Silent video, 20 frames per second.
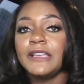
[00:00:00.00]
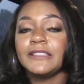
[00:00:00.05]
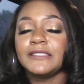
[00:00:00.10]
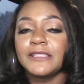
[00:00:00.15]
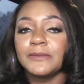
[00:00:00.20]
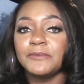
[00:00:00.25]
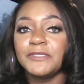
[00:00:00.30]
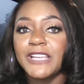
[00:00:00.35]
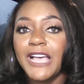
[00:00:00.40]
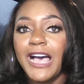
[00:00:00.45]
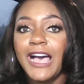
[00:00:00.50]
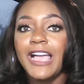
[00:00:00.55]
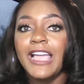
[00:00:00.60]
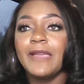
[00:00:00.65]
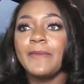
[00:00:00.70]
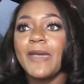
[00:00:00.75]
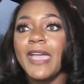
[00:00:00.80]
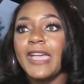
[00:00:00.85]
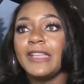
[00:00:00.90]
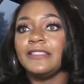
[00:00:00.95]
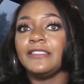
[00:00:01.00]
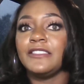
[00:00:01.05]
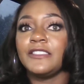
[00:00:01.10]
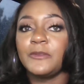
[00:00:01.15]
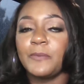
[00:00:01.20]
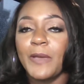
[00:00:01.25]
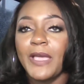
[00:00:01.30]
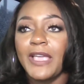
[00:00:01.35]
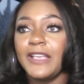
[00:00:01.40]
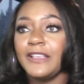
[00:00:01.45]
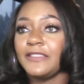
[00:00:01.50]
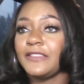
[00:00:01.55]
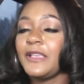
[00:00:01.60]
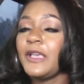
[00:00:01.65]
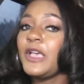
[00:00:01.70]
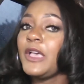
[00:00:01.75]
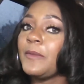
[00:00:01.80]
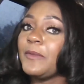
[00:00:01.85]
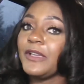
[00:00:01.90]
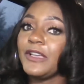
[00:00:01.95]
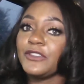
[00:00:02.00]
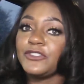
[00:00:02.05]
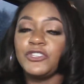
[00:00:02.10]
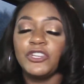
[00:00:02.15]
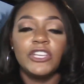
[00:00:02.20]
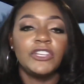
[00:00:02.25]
some time and space because